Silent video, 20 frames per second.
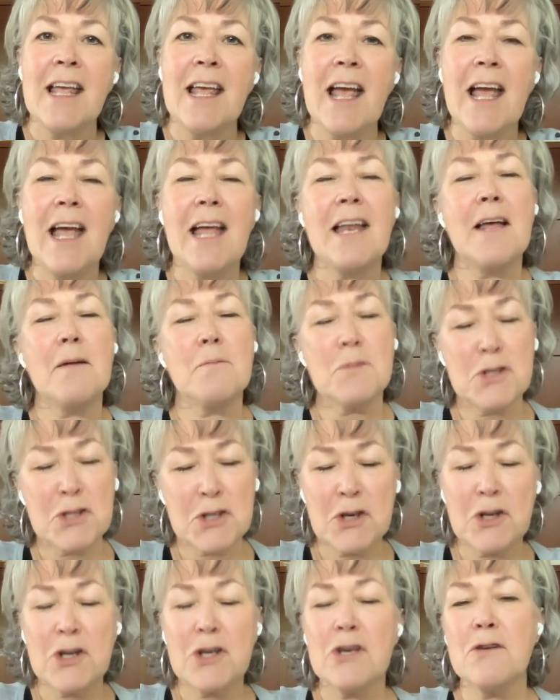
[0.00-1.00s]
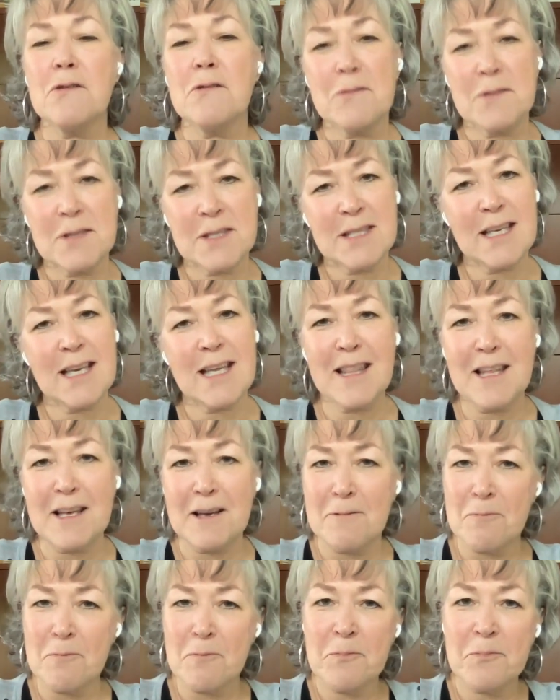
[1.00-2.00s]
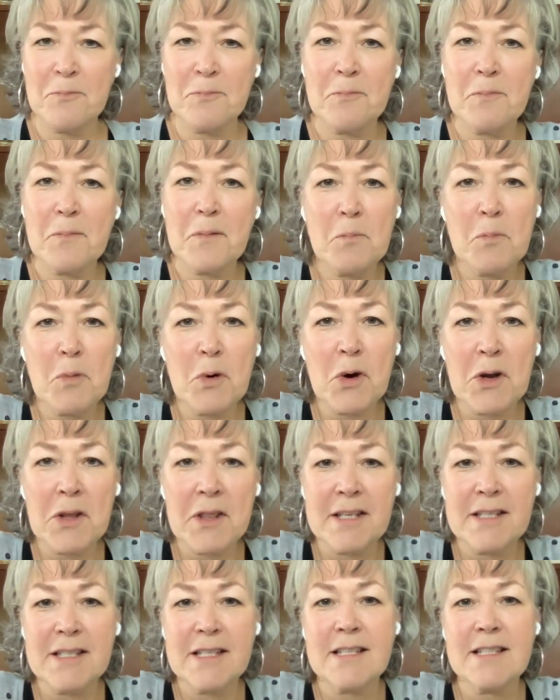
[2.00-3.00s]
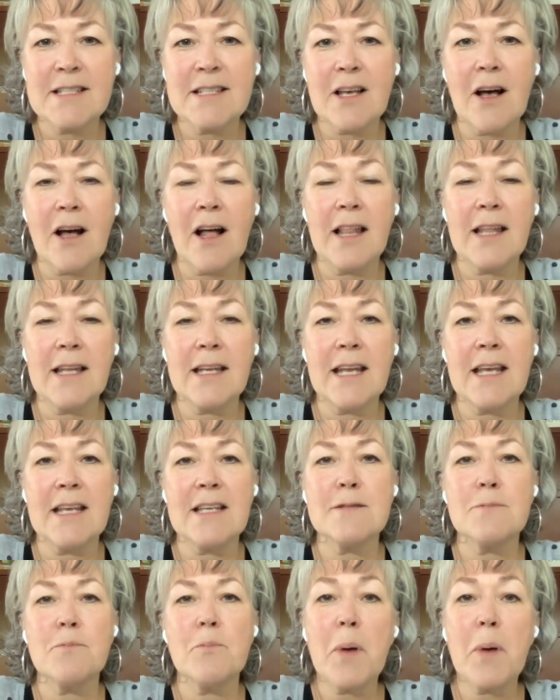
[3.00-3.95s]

and I'm sure you see them more than just the holidays,